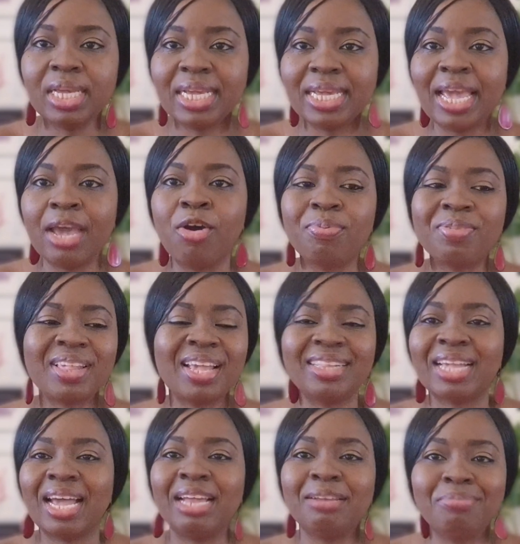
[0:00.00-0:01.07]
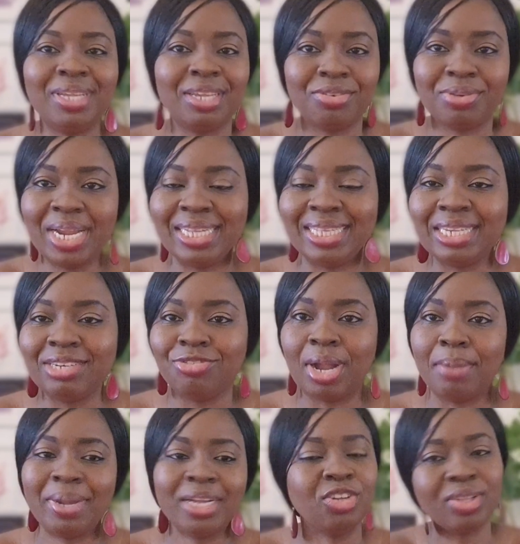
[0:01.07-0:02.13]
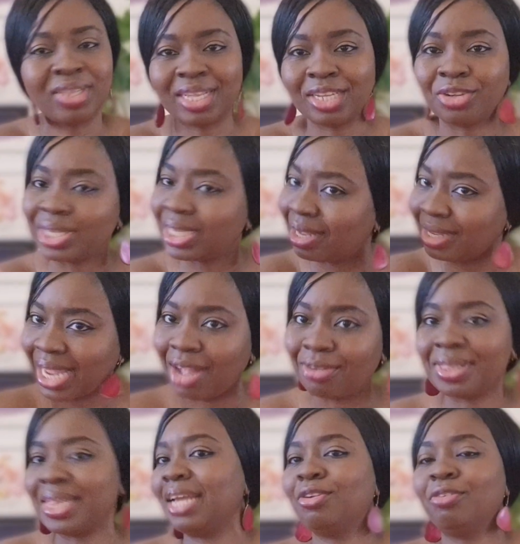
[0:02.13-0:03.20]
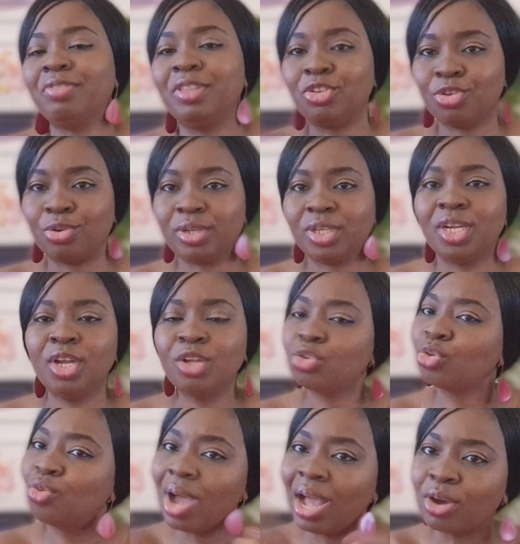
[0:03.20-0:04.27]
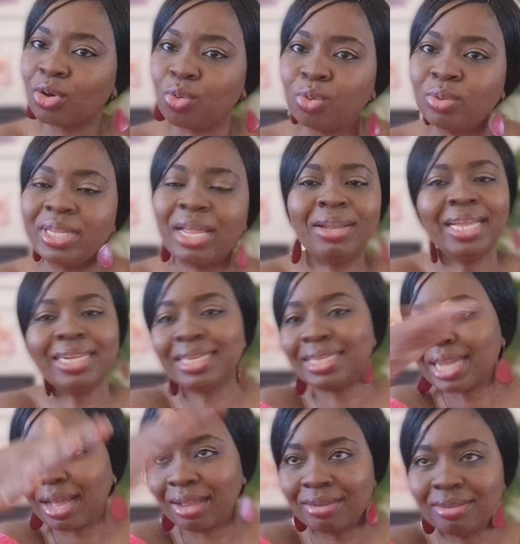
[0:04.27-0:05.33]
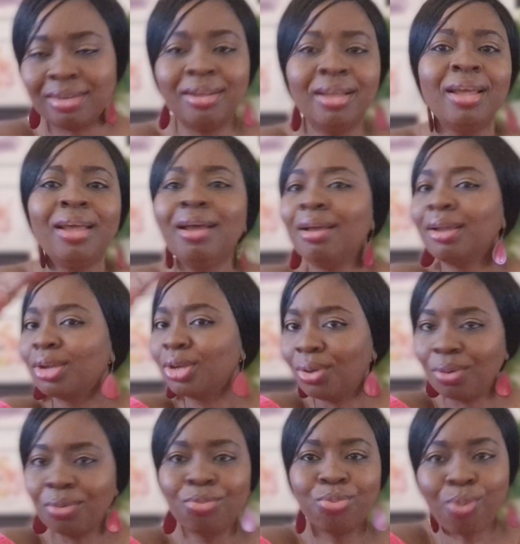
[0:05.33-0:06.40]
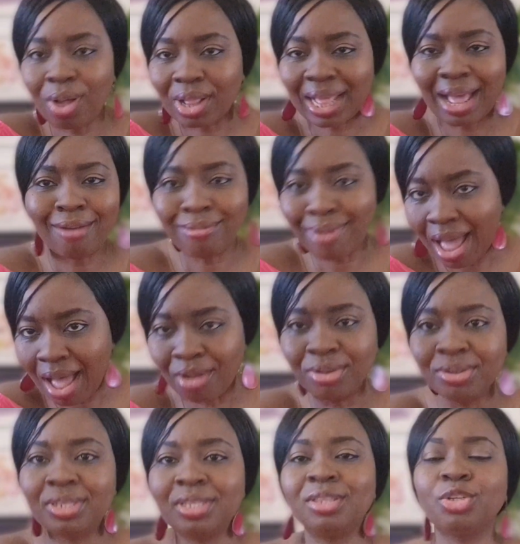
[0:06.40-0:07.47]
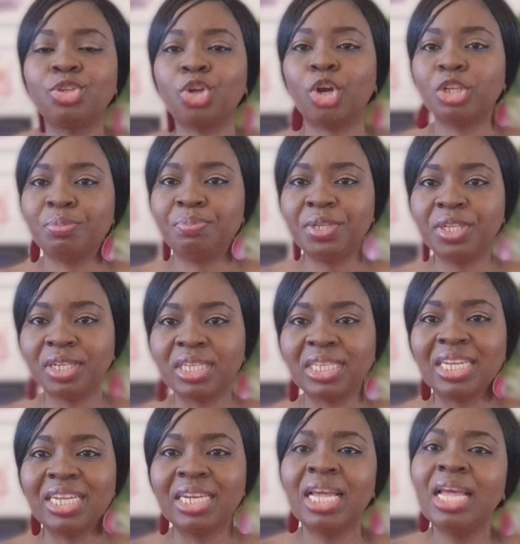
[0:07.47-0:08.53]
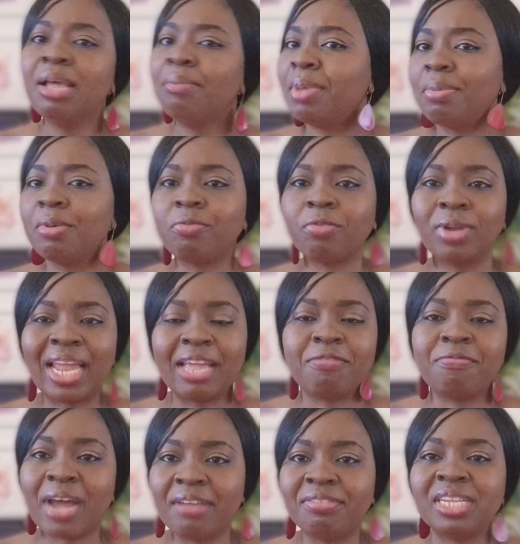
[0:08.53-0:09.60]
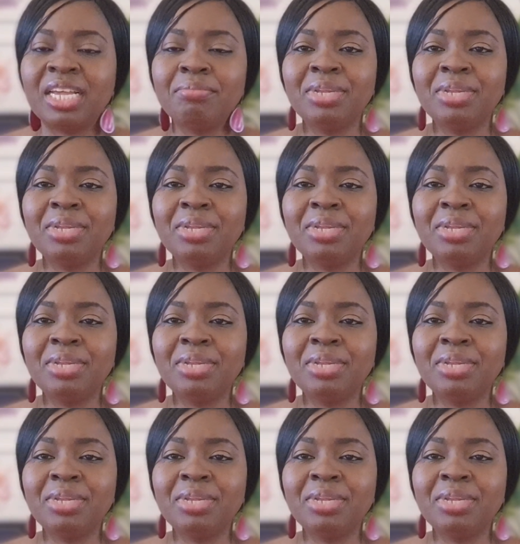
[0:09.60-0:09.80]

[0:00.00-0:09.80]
get upset and be creating drama, just take your child outside of the church to go and cool down. Let the child go walk around the church building, maybe for like 5-10